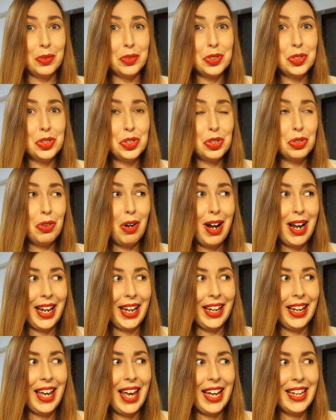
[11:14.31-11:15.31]

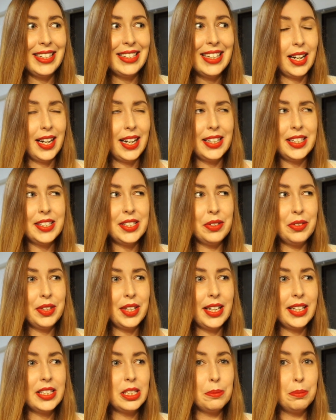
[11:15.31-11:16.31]
trying? And I just don't think
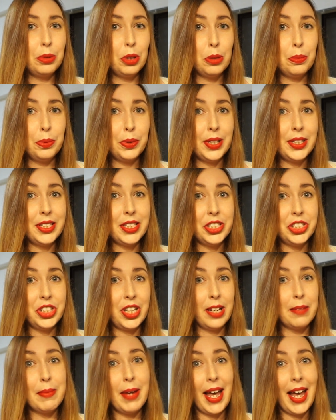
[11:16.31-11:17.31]
it's appropriate to
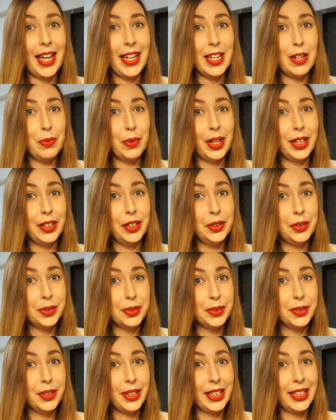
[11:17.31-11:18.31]
shame anyone
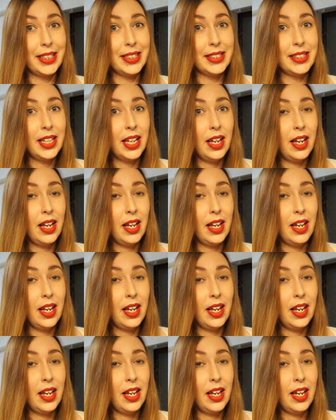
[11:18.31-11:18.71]
who is